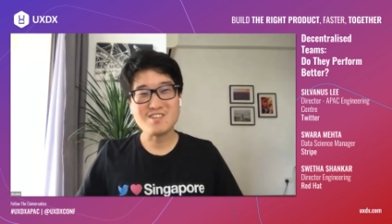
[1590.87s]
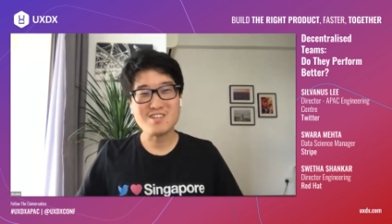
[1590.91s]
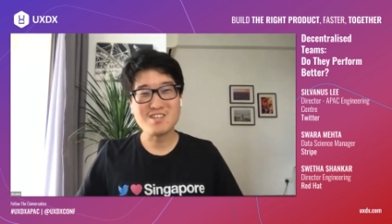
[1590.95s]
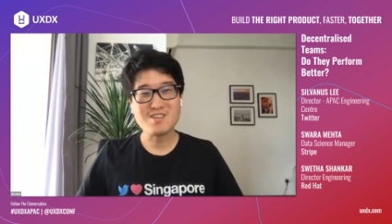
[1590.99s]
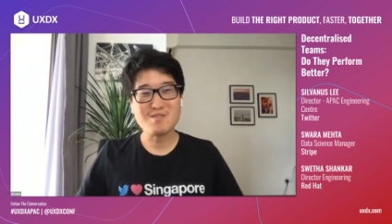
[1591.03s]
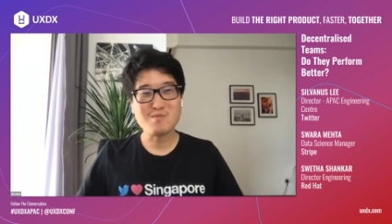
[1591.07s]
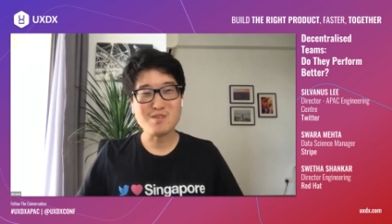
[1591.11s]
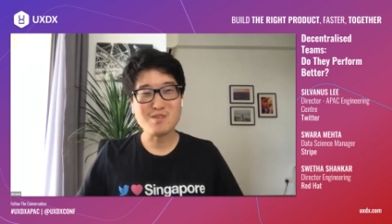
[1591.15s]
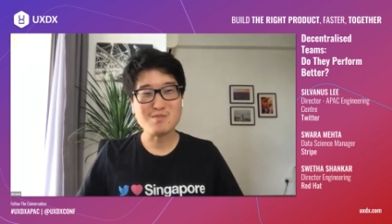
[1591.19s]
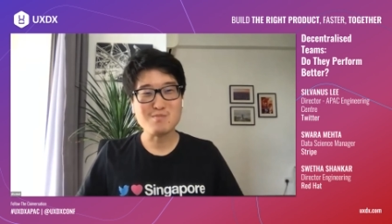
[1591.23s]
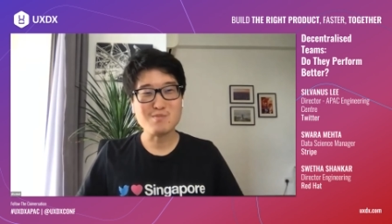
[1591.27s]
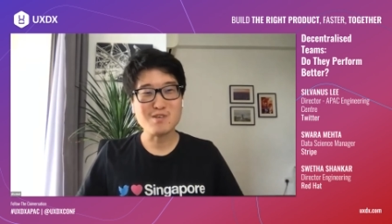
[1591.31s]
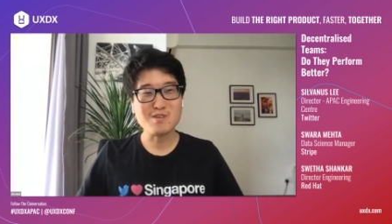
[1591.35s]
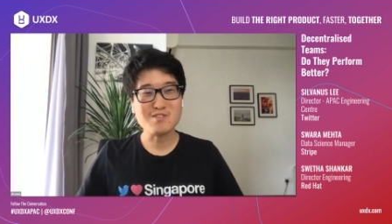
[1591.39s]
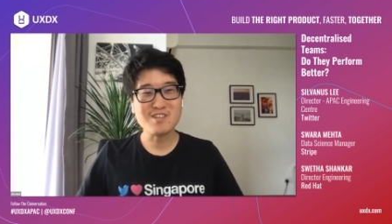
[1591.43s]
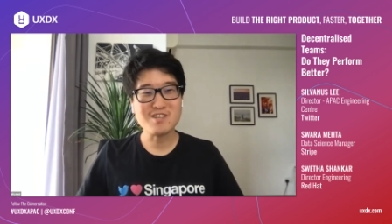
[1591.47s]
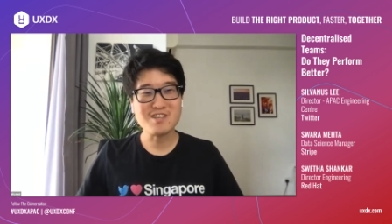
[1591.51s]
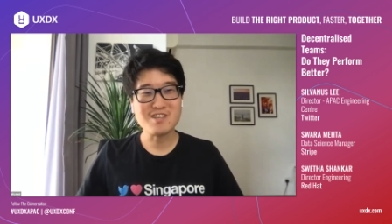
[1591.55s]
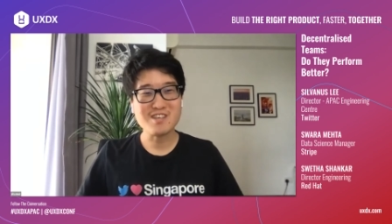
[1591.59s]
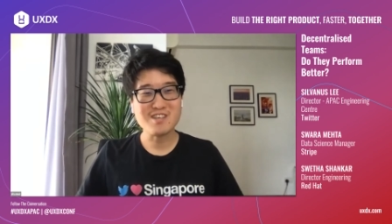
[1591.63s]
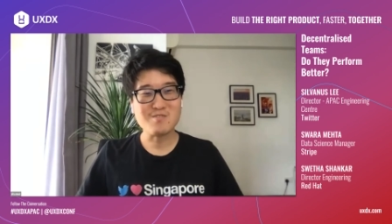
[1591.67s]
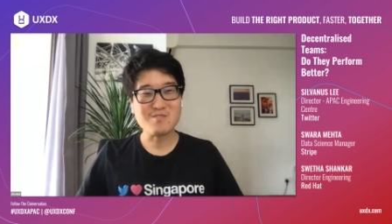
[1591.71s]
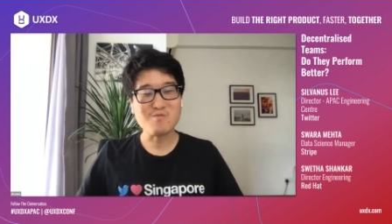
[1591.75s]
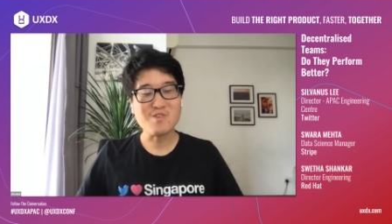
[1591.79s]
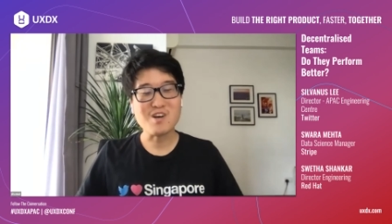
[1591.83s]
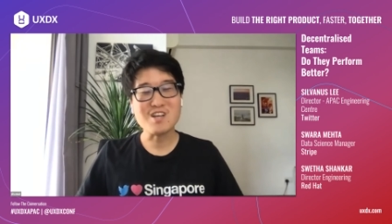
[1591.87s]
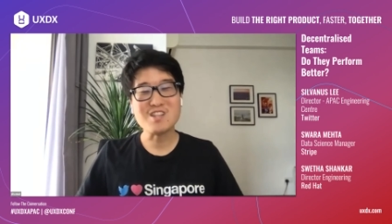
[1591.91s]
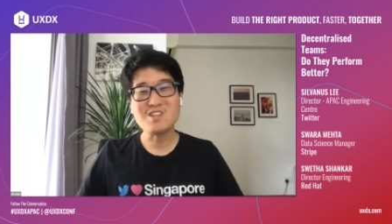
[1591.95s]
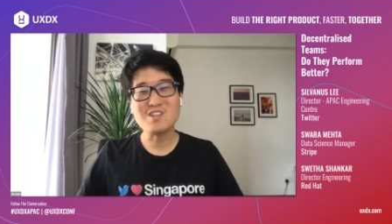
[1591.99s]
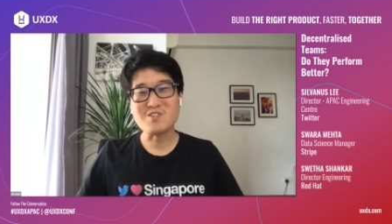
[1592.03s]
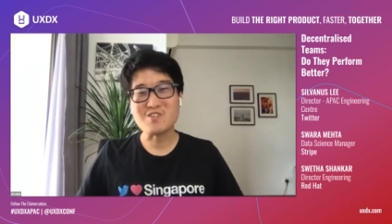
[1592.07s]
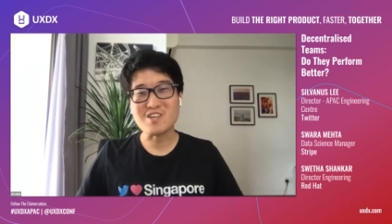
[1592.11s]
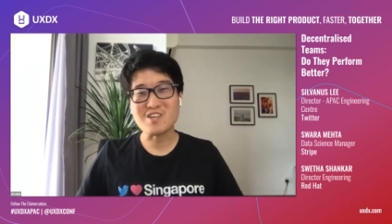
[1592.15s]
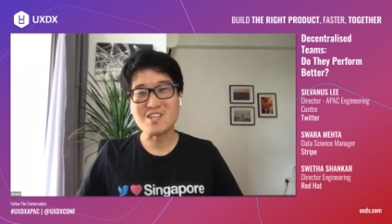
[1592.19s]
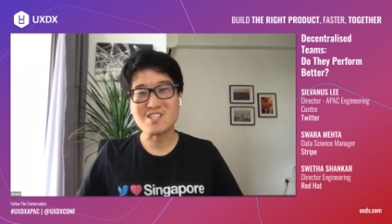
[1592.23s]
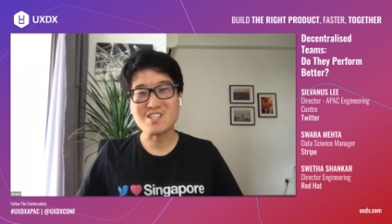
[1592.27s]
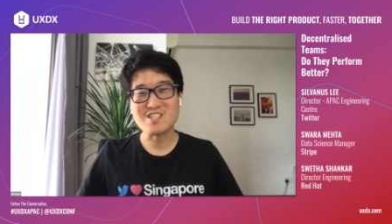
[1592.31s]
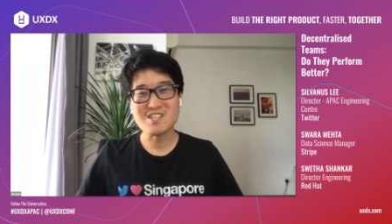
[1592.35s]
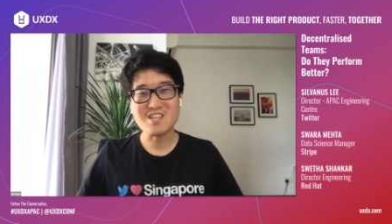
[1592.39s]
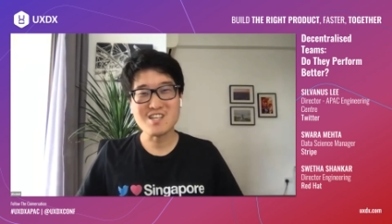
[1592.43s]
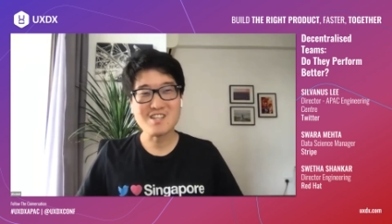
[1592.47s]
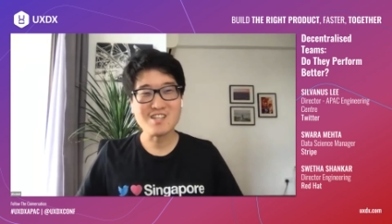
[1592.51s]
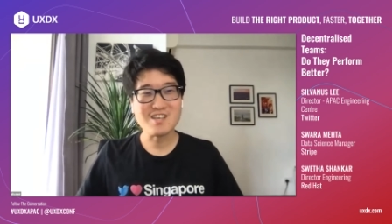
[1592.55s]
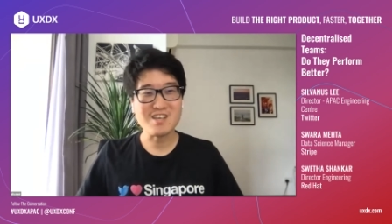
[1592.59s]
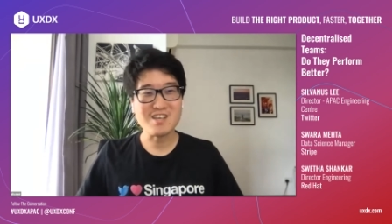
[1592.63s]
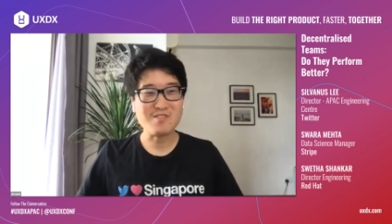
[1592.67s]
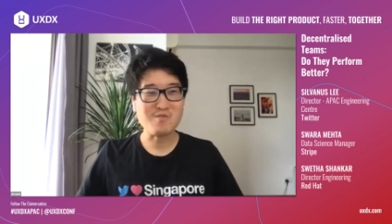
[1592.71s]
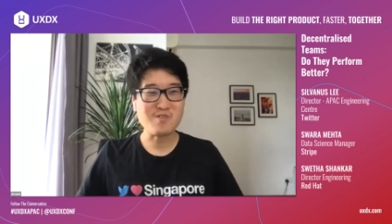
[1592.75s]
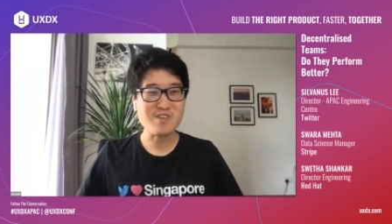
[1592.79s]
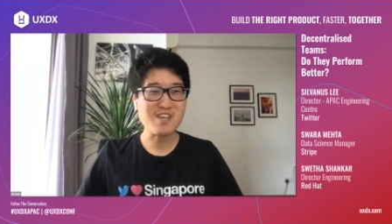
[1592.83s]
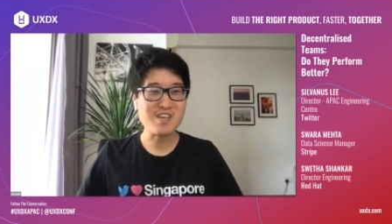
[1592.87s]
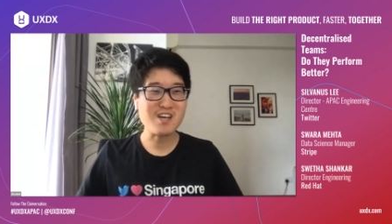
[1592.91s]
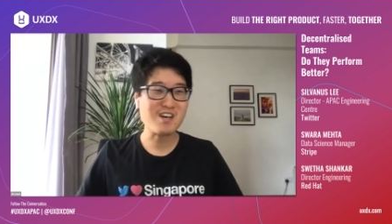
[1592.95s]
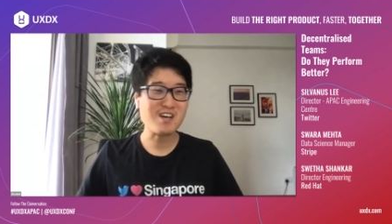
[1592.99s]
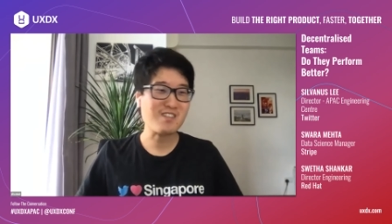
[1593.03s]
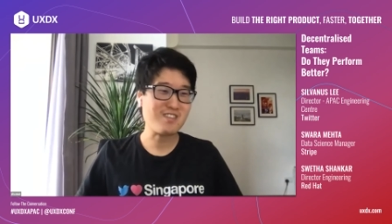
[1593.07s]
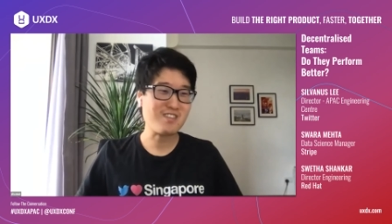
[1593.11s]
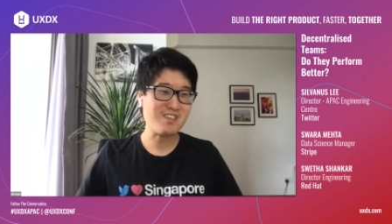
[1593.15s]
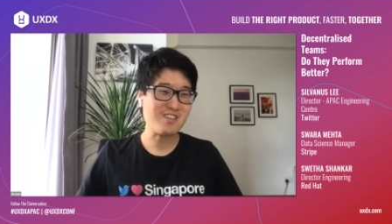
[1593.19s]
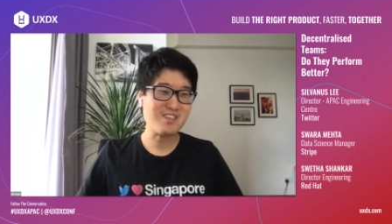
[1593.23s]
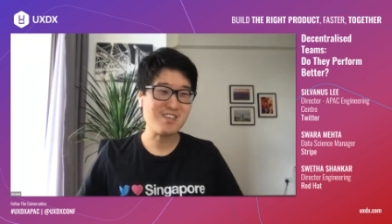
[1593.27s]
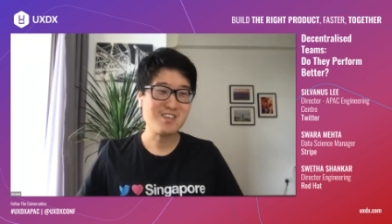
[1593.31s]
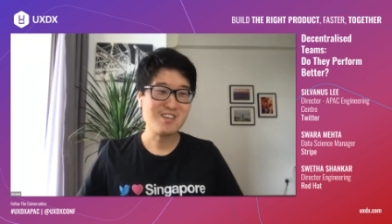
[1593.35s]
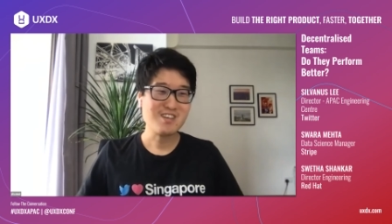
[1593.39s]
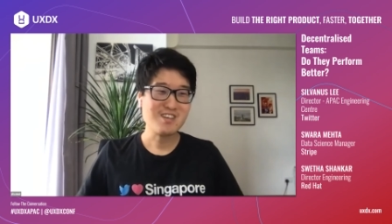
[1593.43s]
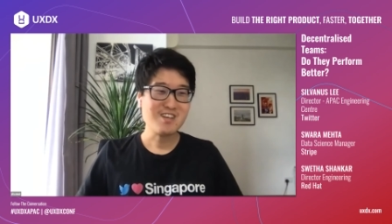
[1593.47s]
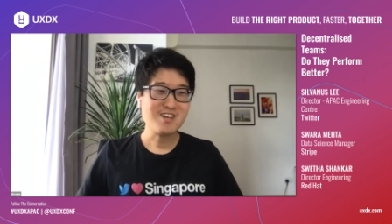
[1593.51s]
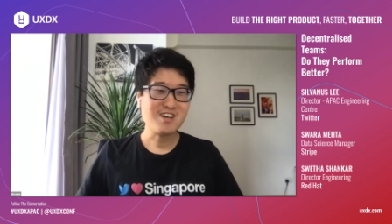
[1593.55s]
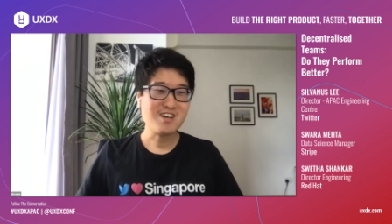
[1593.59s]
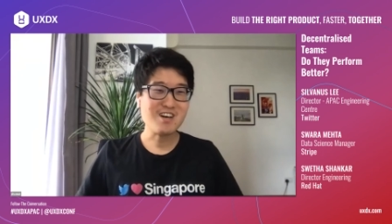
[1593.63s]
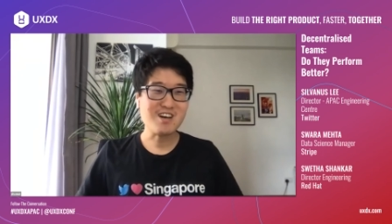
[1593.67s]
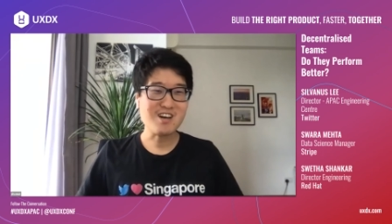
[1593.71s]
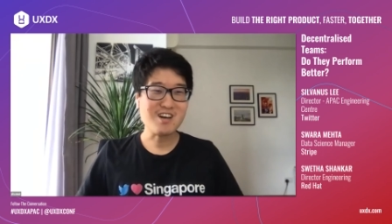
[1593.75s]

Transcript: of the team is building in one location and then we are the